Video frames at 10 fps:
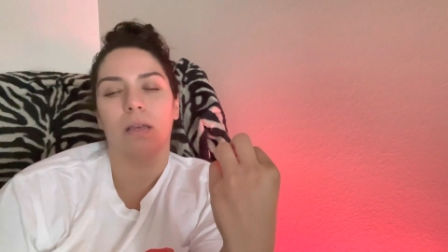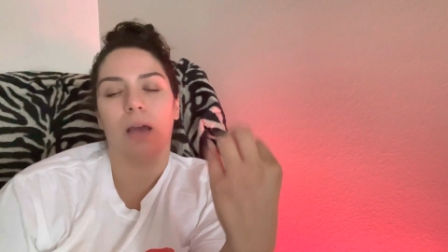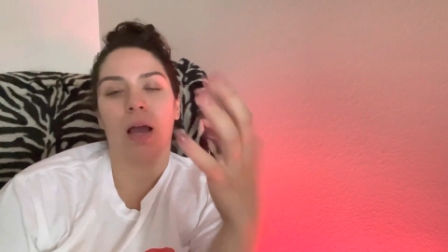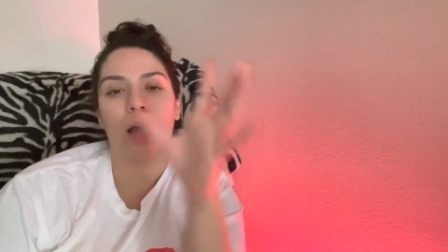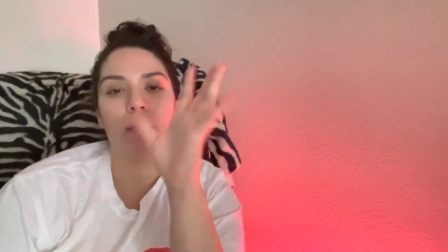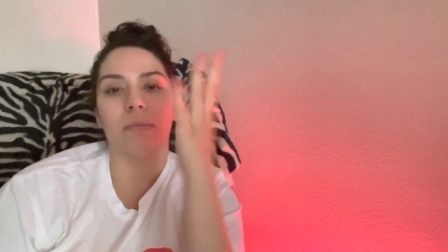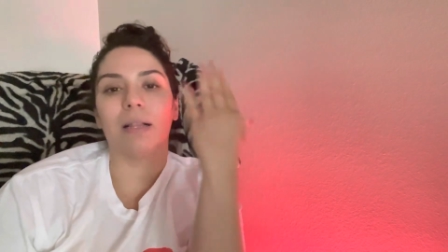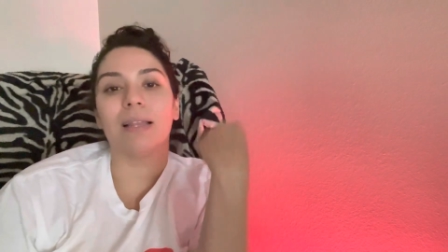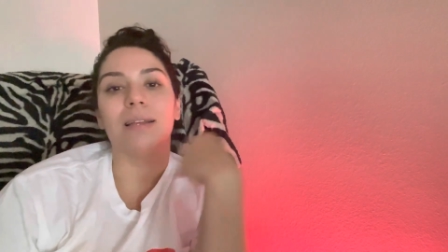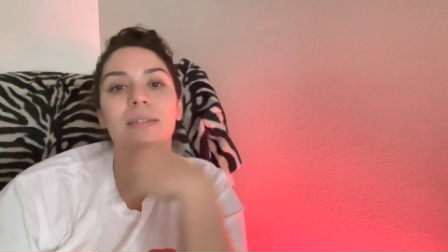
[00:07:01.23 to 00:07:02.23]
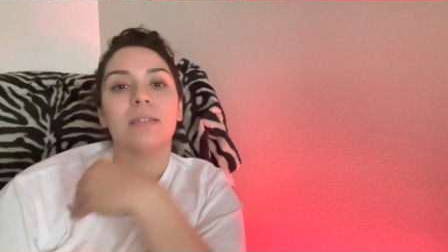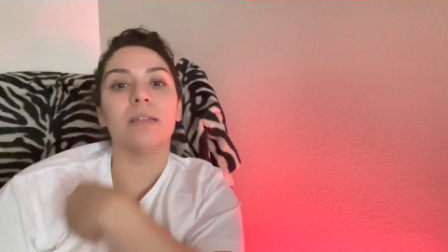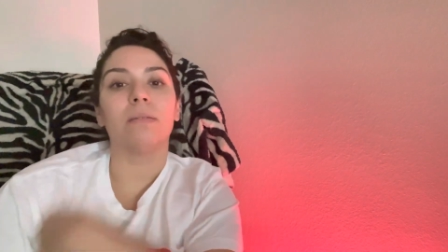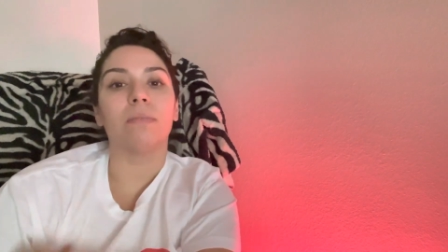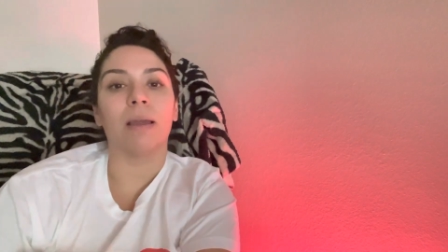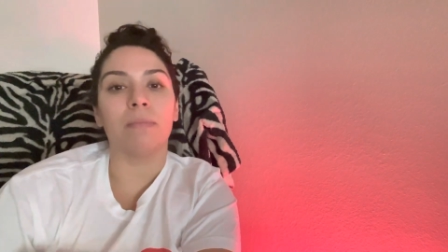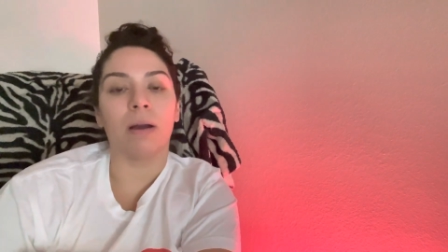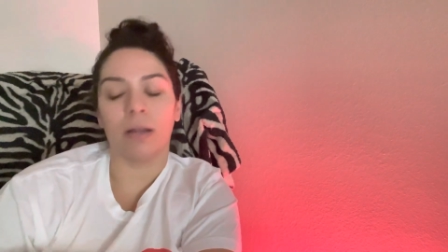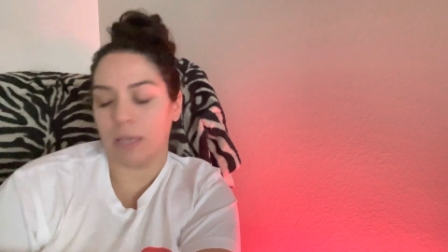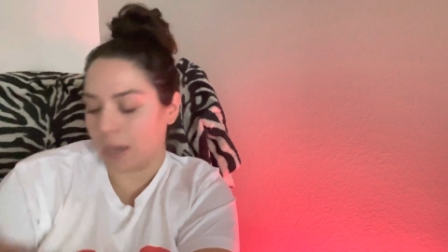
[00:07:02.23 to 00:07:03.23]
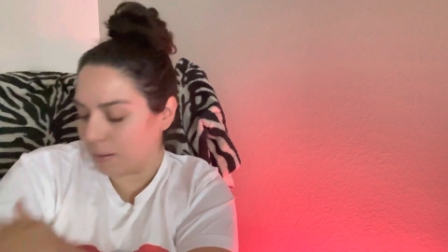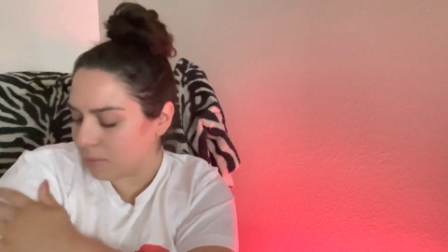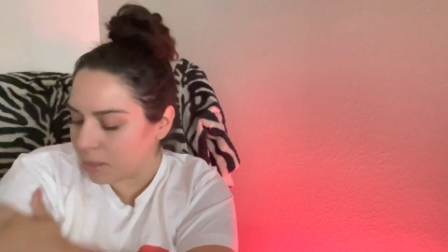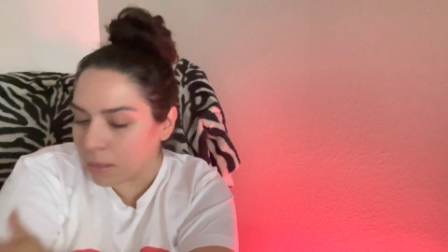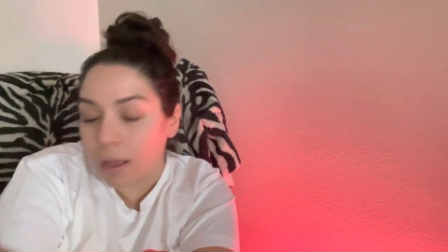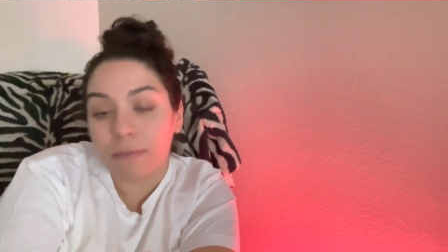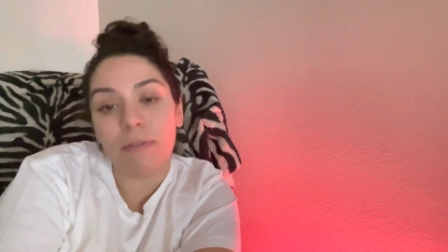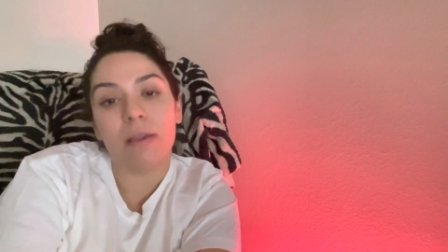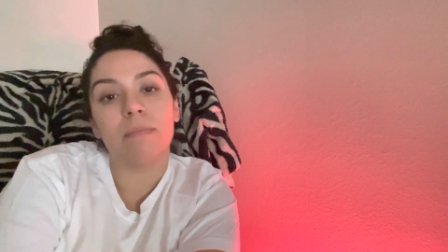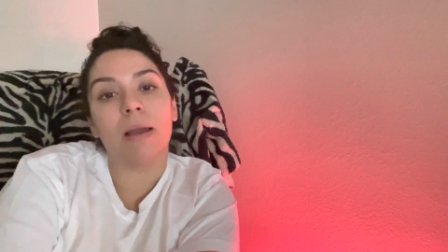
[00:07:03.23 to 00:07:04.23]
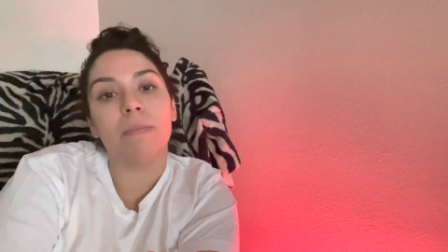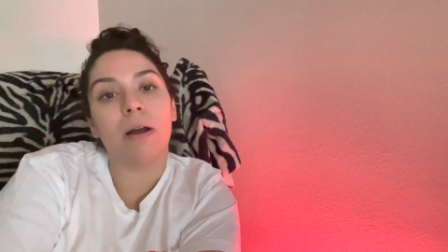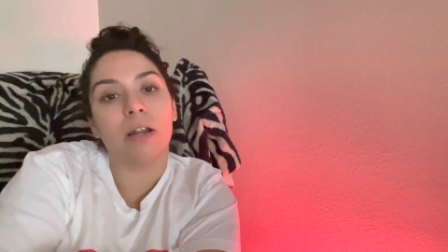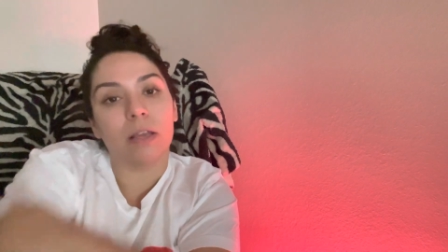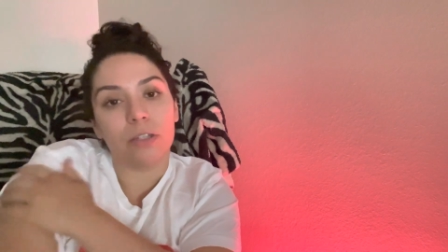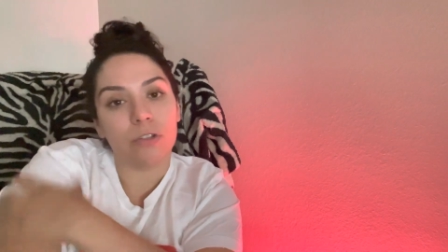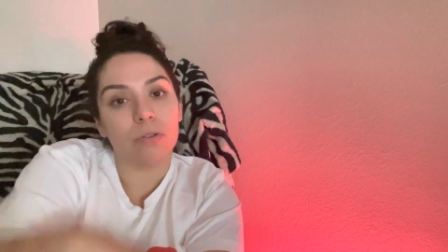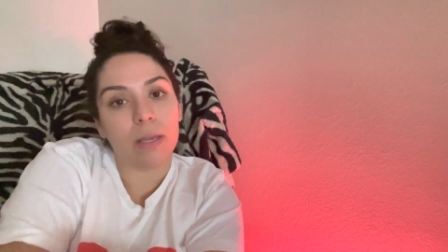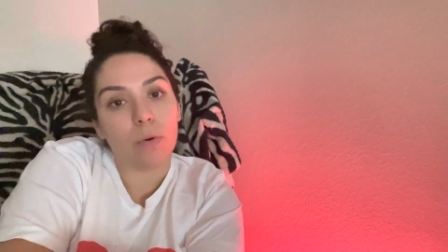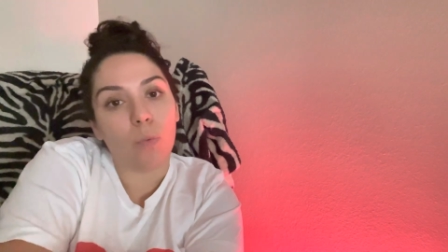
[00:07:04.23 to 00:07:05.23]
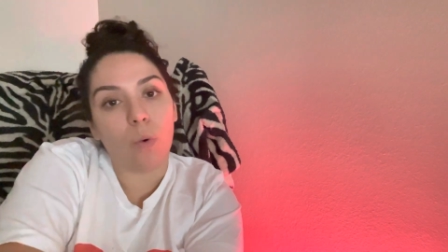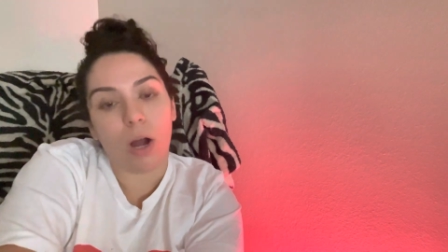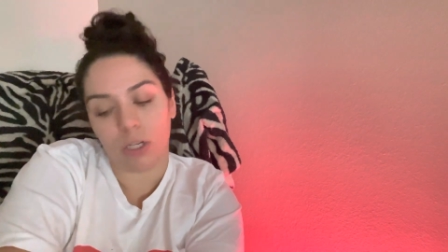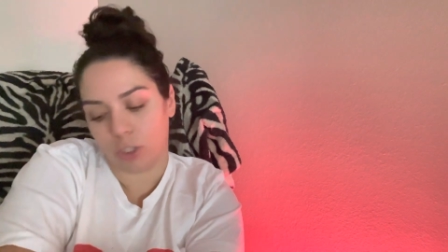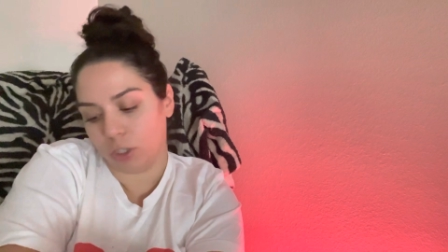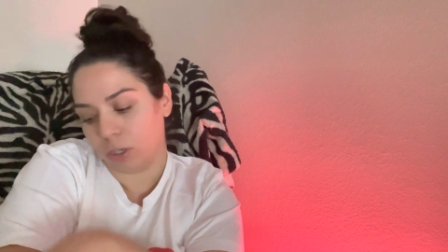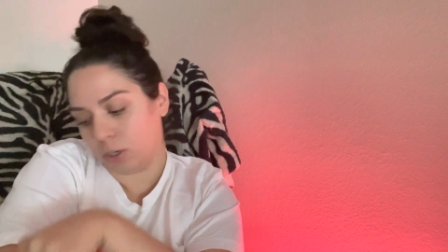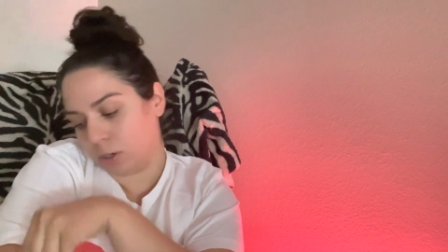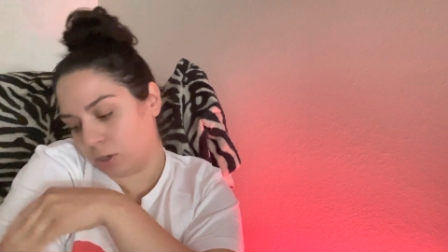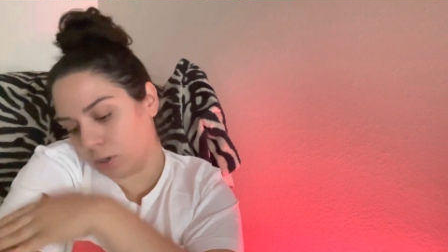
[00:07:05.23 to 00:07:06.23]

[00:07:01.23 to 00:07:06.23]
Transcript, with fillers: I am cleansing my body. I'm loving my body as you like wash your